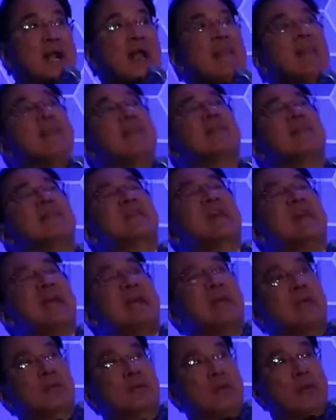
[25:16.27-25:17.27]
and
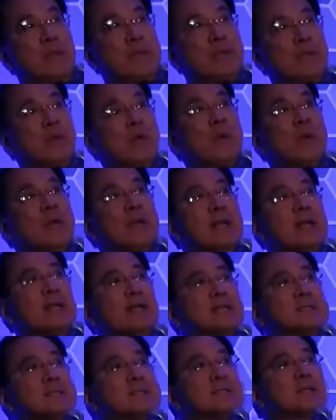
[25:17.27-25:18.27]
then we go and
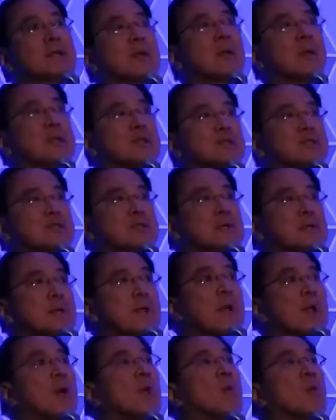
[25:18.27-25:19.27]
answer the question,
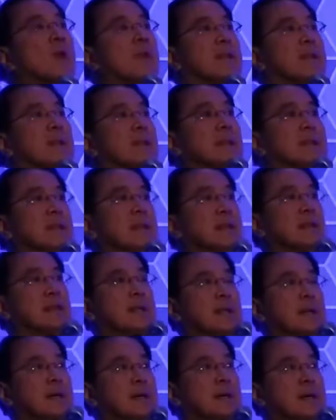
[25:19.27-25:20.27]
whether
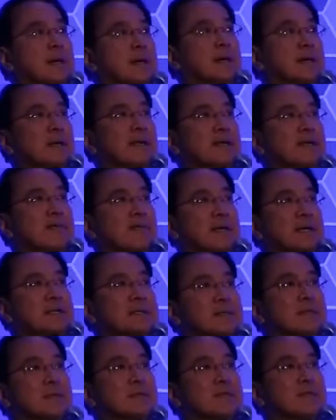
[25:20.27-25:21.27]
they are
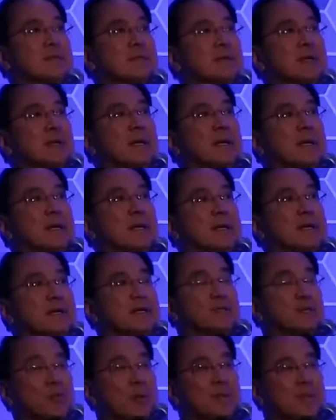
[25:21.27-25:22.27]
effective uh,
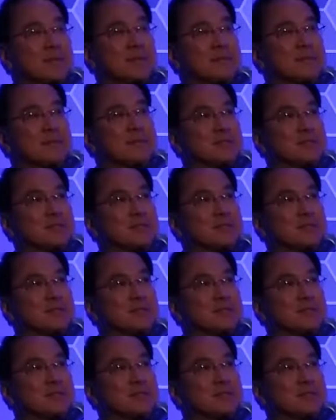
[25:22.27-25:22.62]
as well.